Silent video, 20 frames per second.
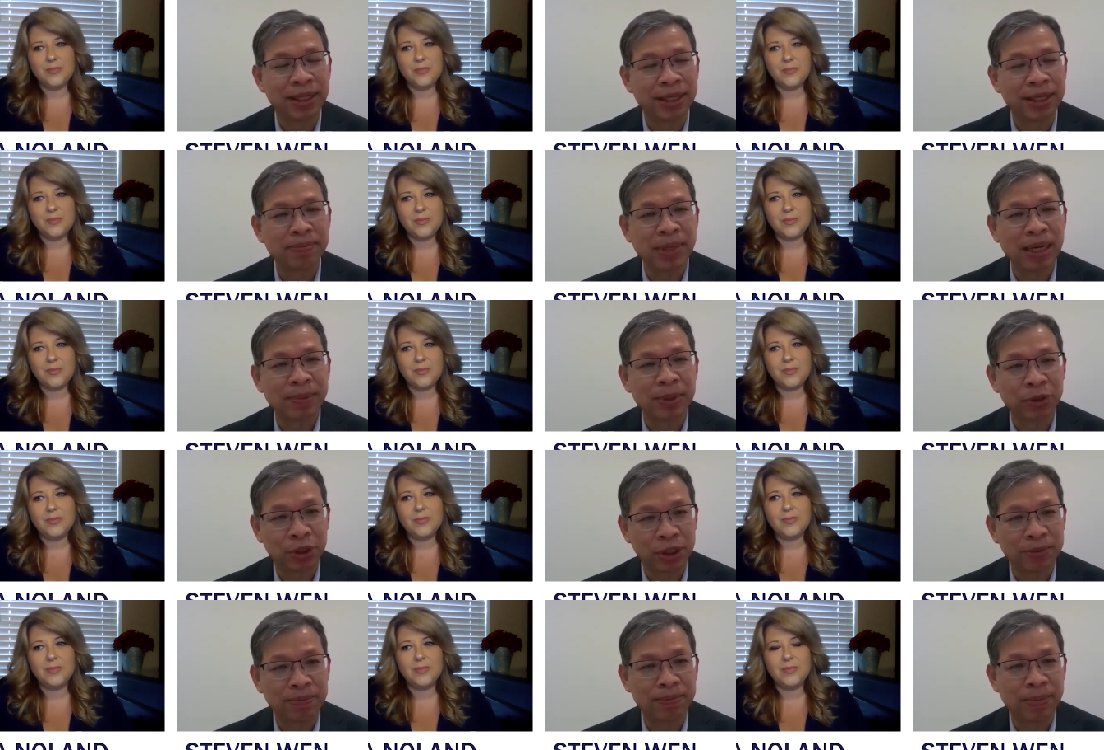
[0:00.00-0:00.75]

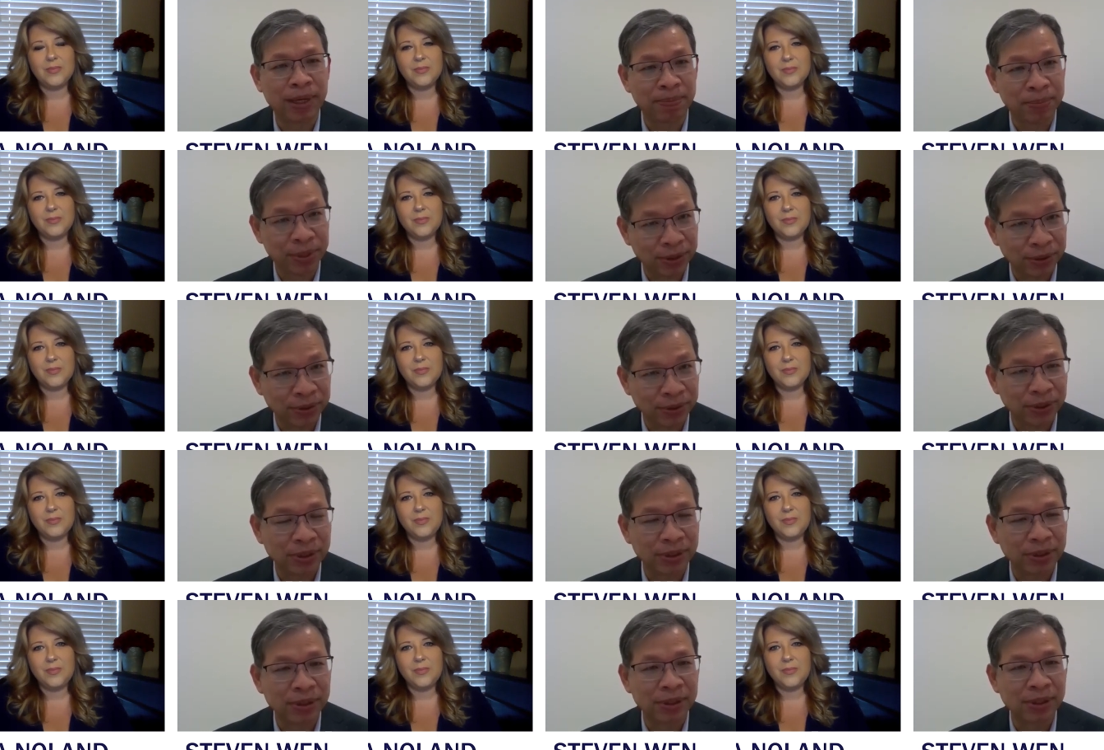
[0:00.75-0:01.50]
Speaker 1: membership
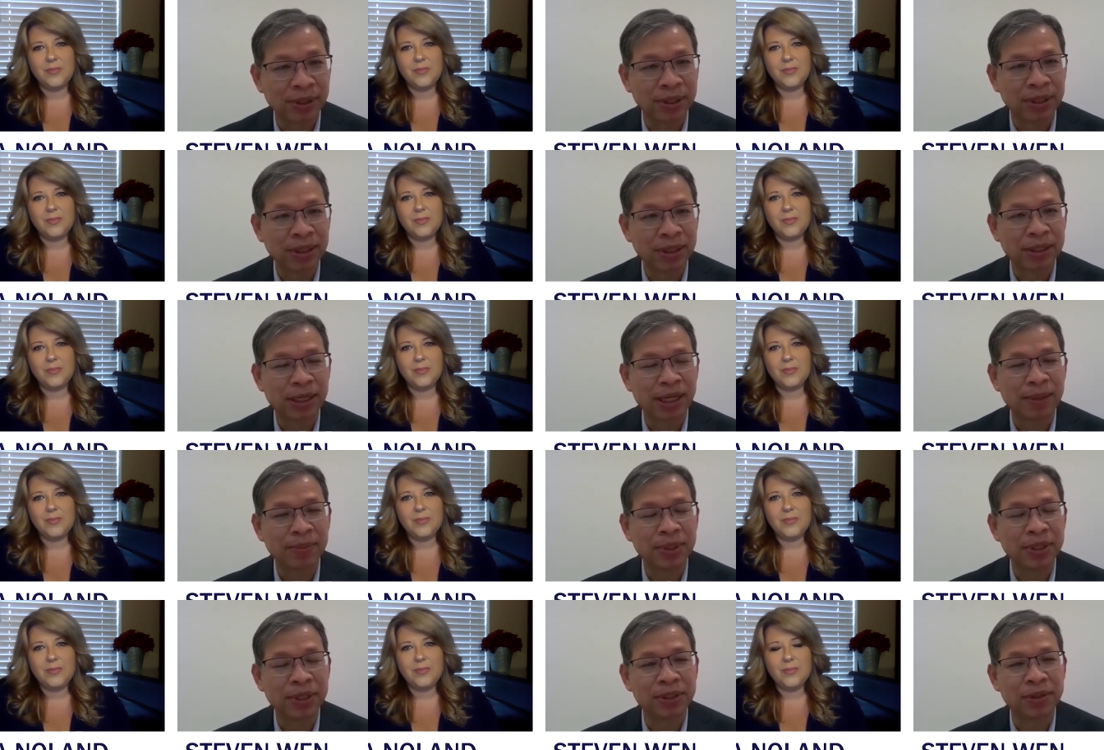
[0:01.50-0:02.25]
members
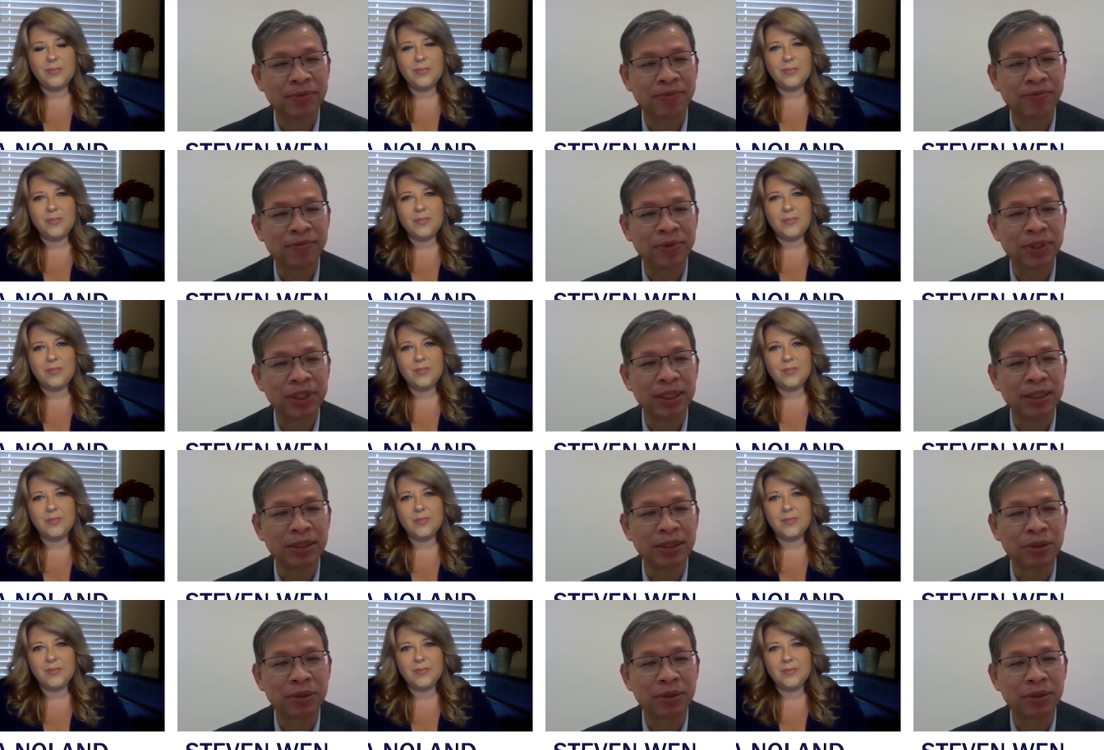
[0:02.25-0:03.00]
that means
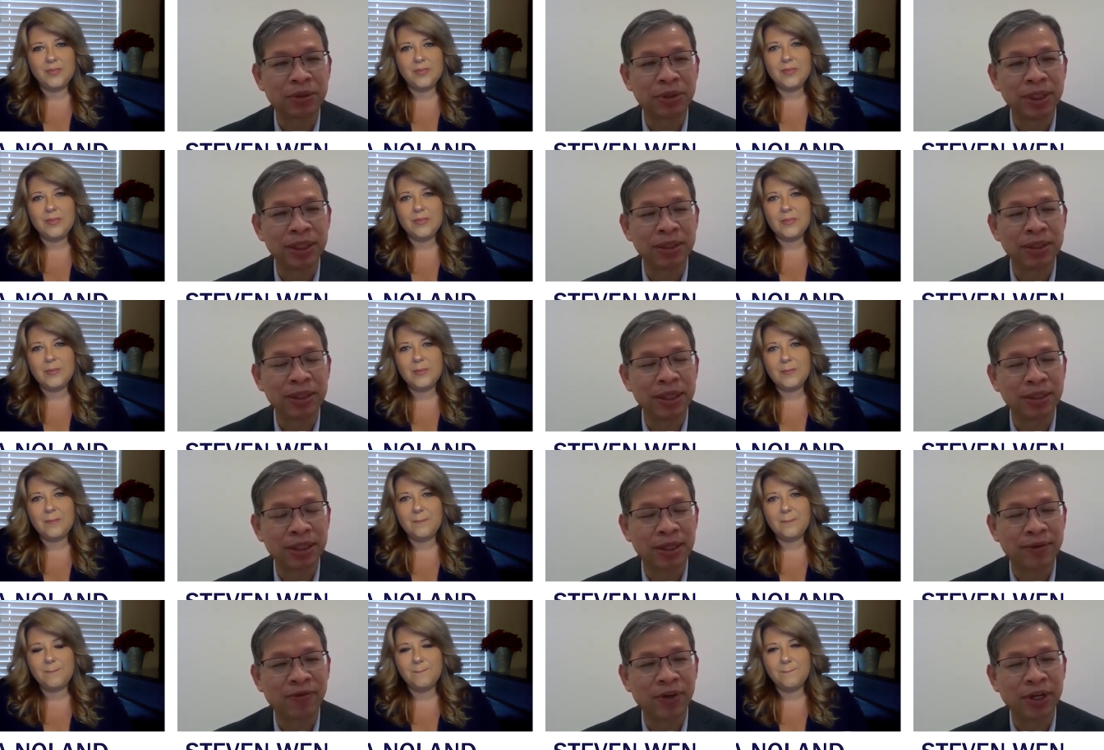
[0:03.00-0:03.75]
we treat
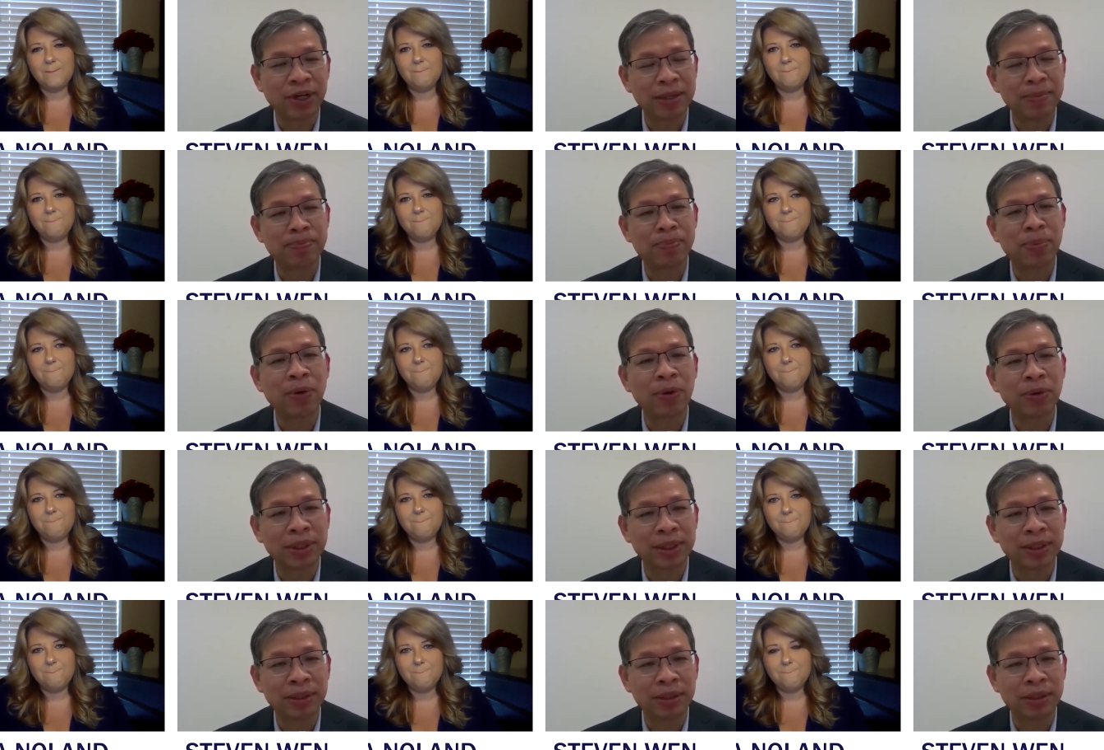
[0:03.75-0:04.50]
this as very
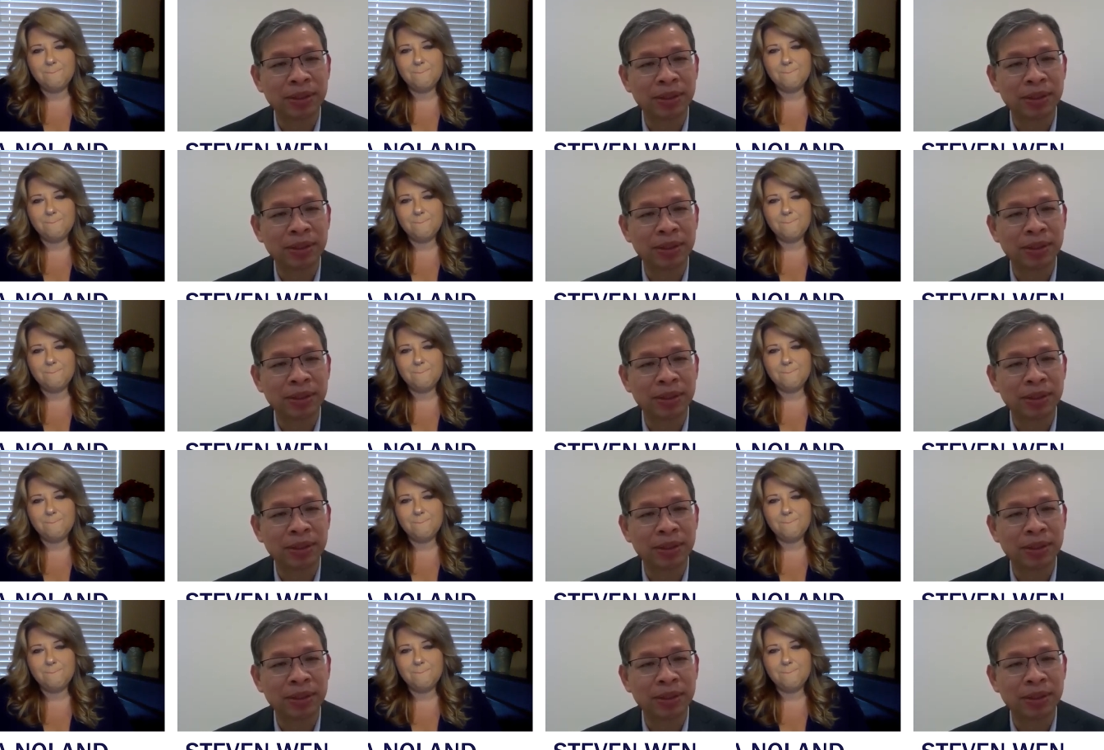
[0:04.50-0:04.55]
important,